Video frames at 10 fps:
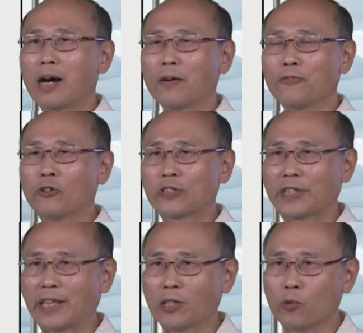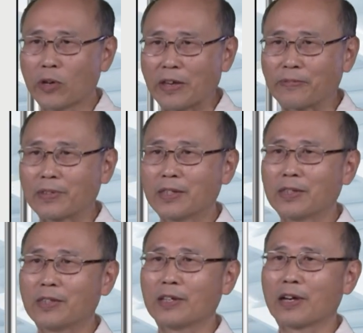For standing wave,
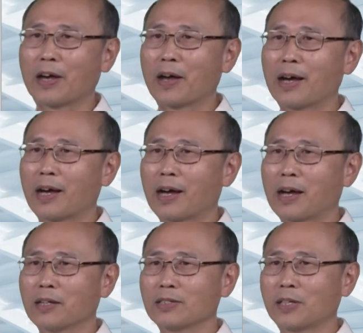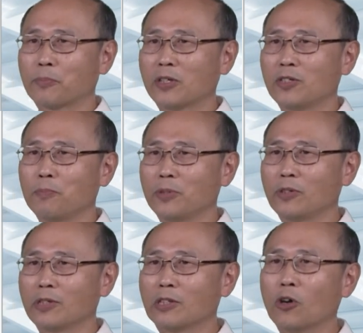the separation
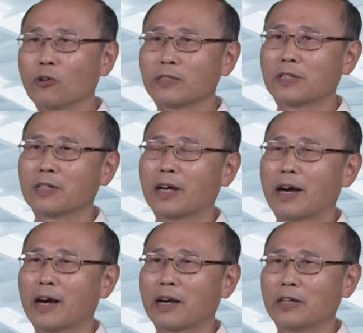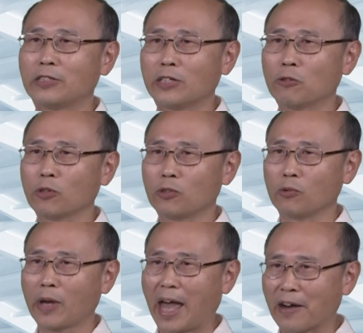between the nodes is equal
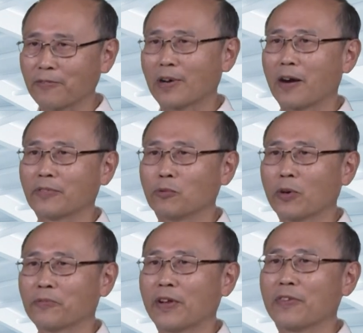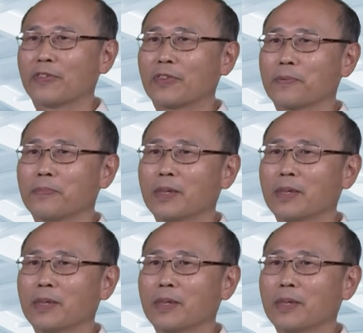to half of the wavelength.